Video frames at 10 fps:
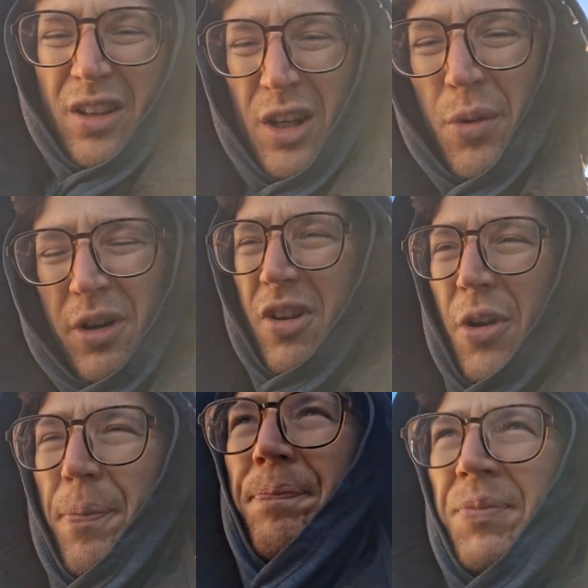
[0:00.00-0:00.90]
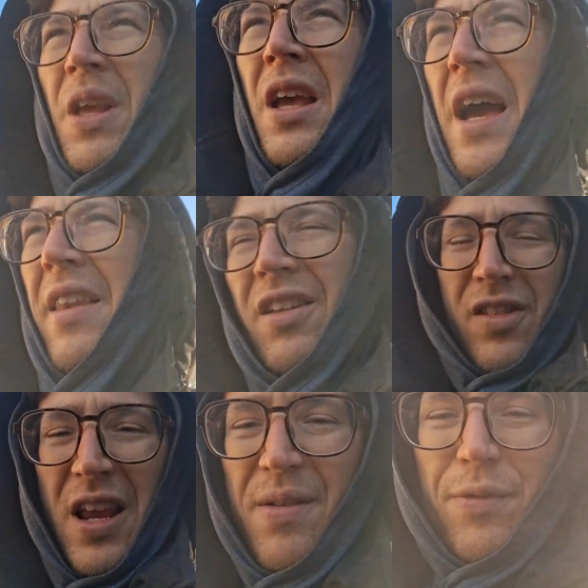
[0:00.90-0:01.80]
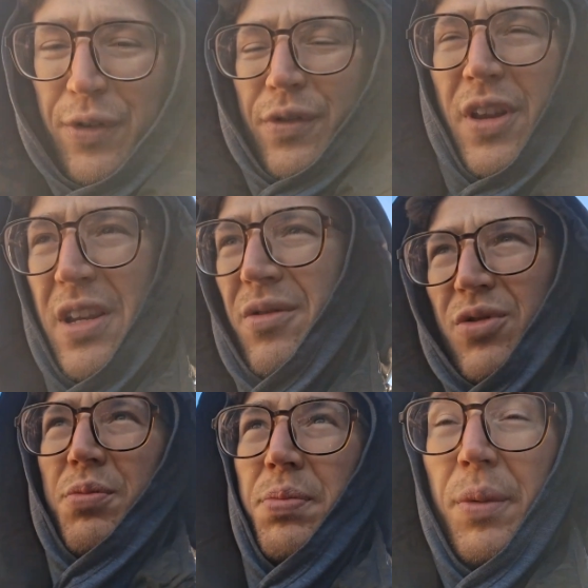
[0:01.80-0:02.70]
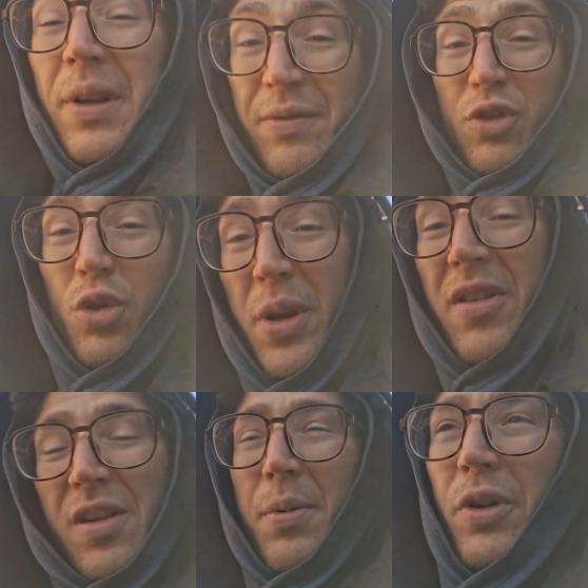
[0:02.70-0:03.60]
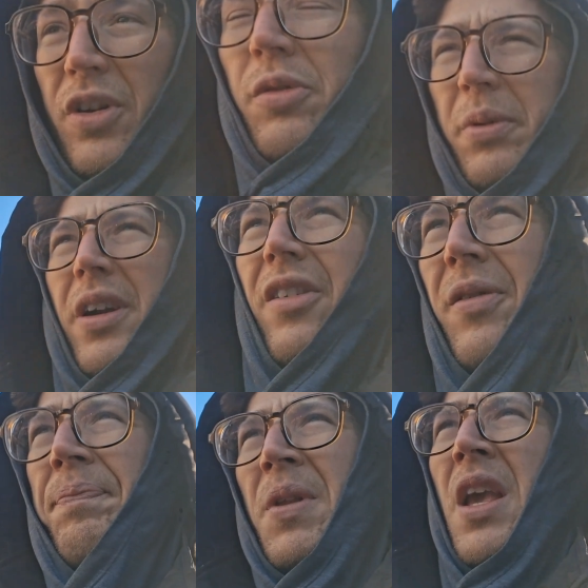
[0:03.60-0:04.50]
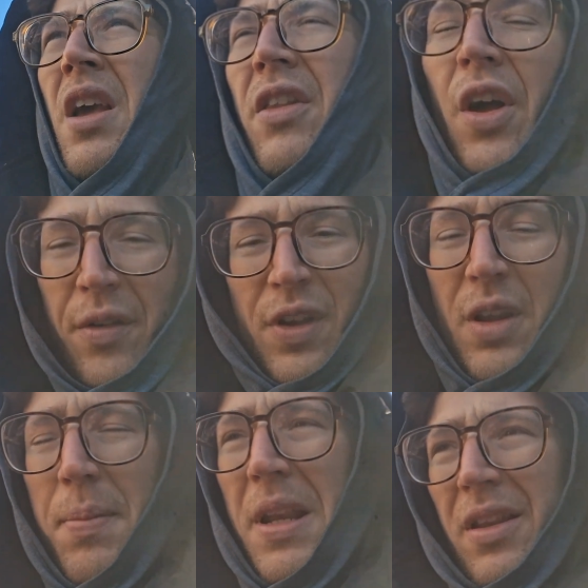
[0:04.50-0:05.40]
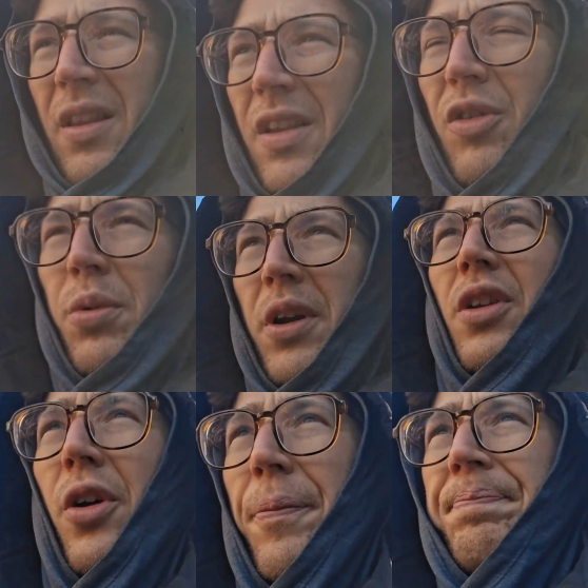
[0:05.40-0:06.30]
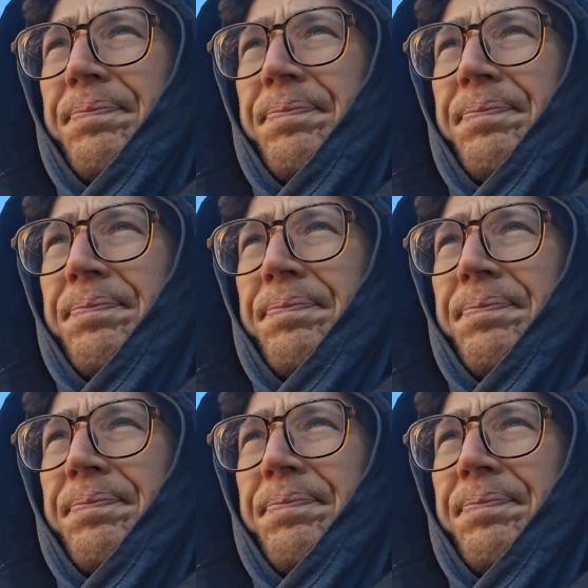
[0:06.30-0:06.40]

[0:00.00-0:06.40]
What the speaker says: No, I don't. And there's 10, 15, probably even 20 body sprays that I think are better than this one. Look,